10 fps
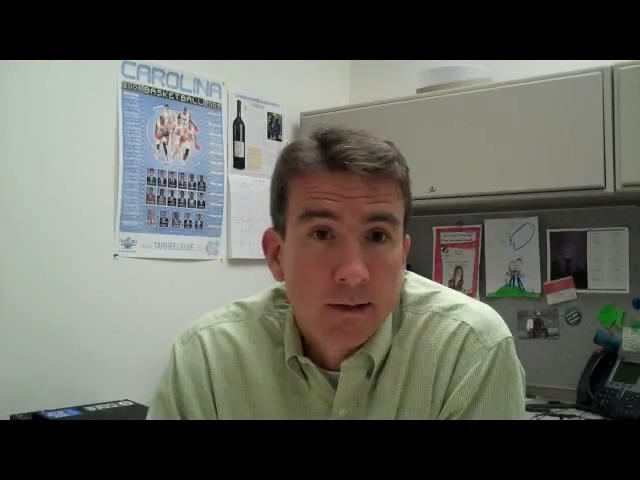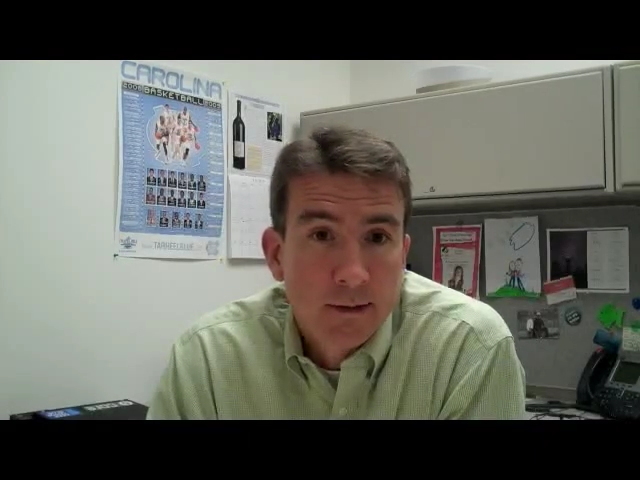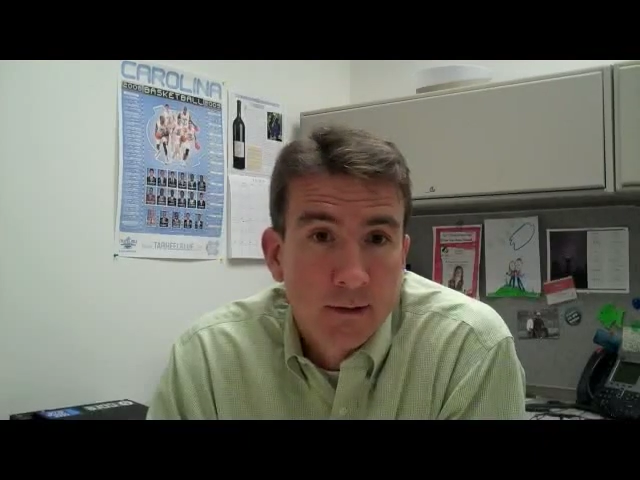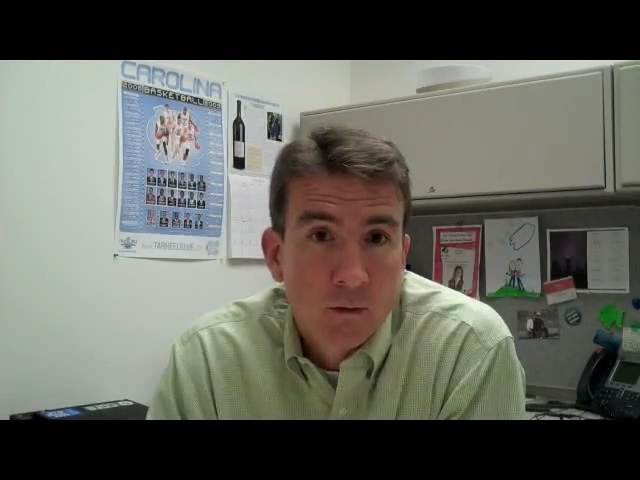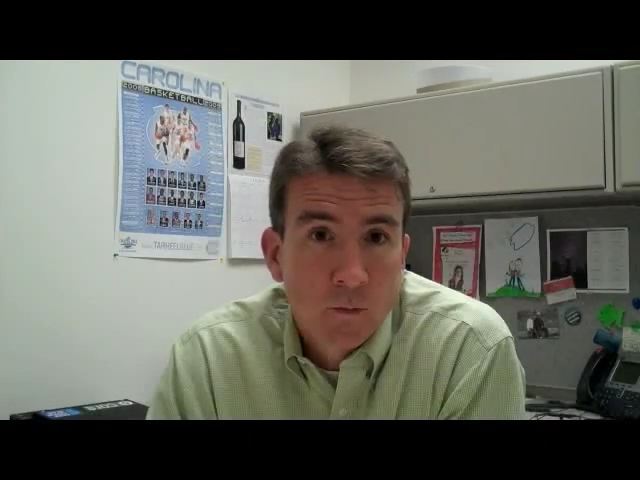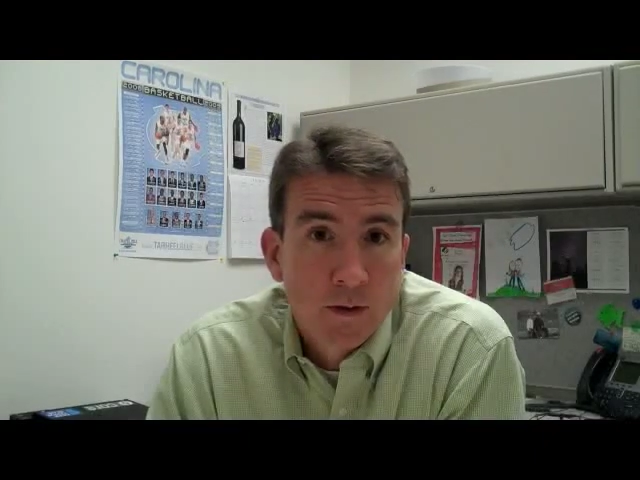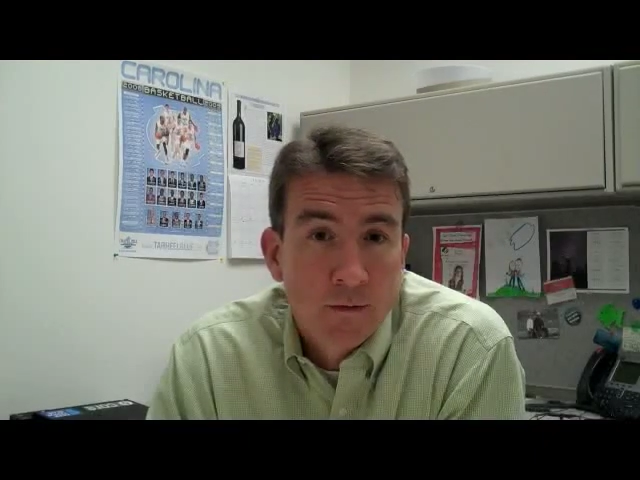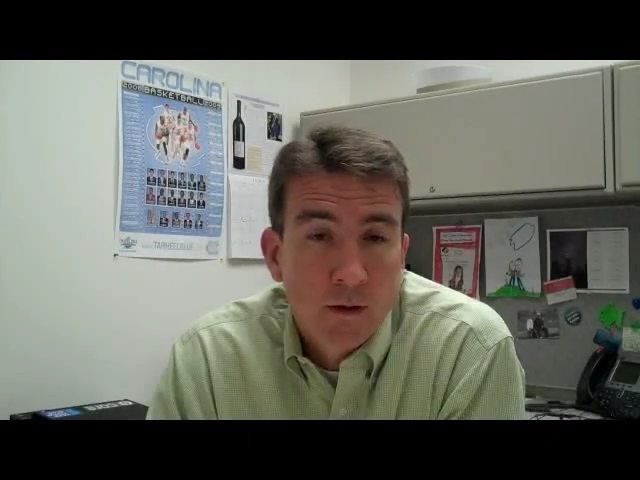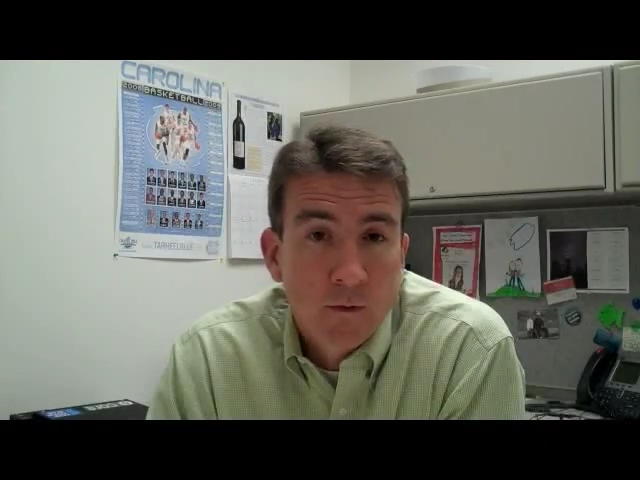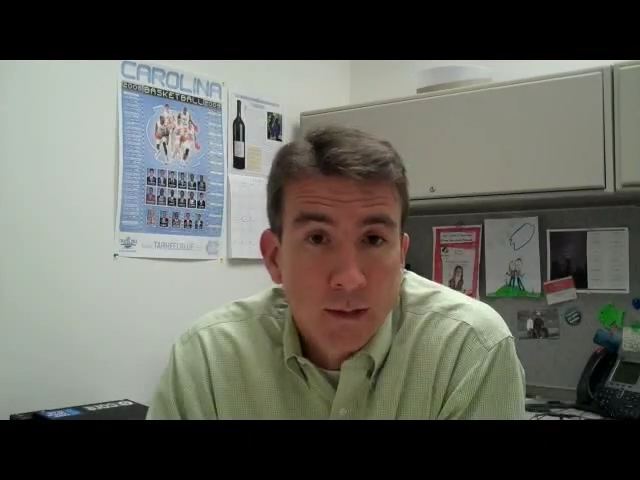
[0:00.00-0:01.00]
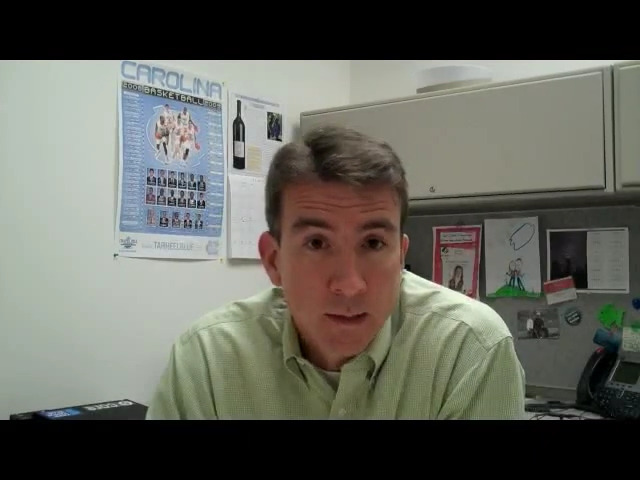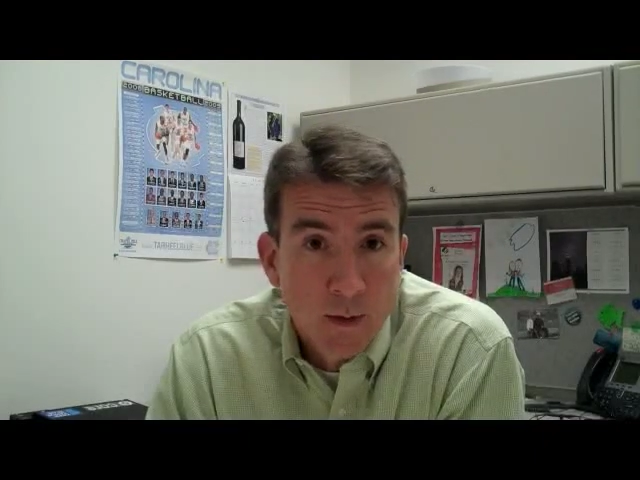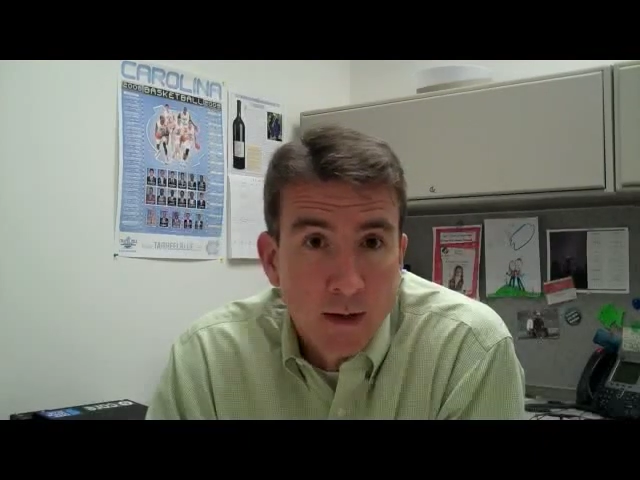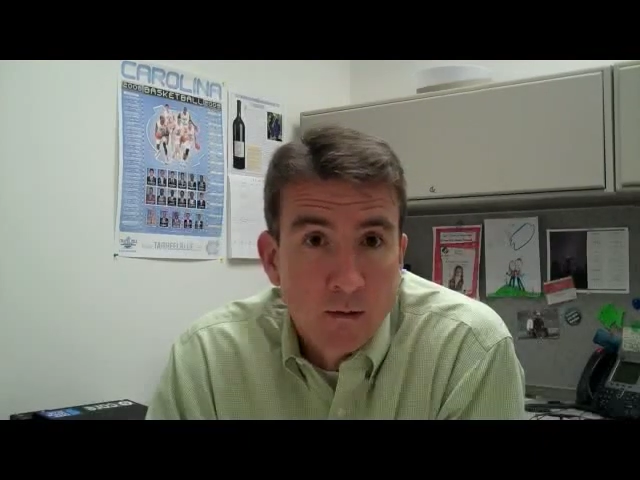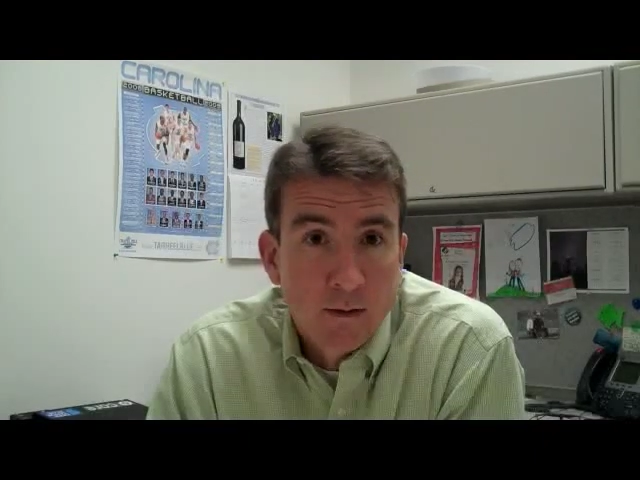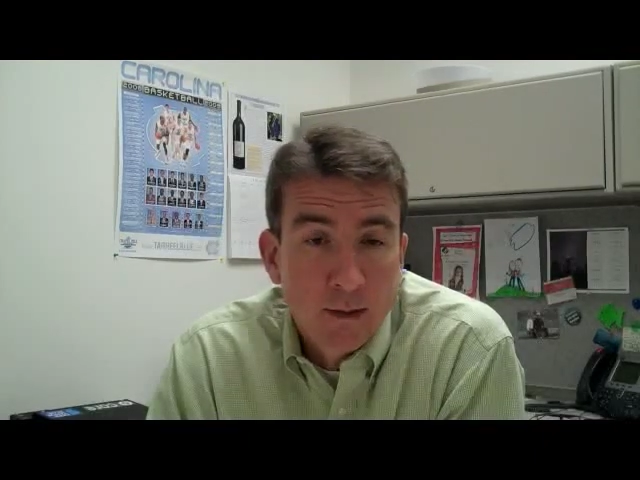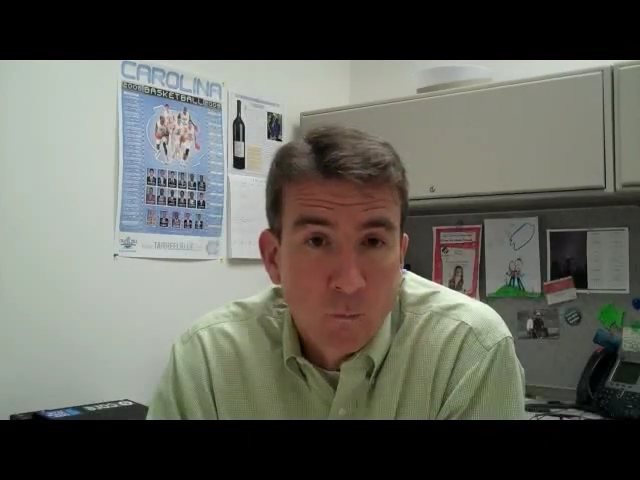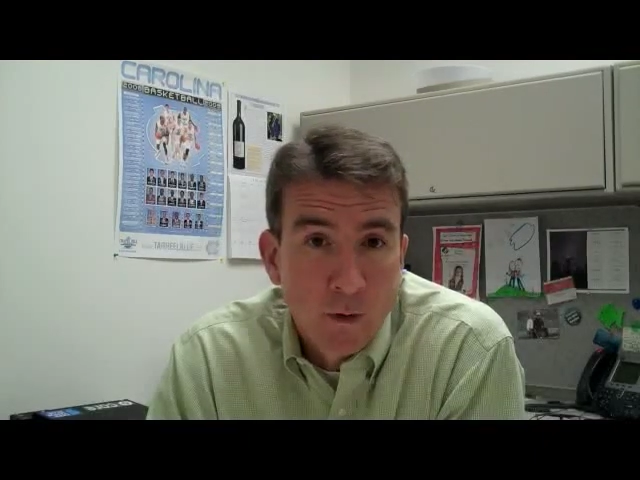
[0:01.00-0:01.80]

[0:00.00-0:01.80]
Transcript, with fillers: deal with you know email and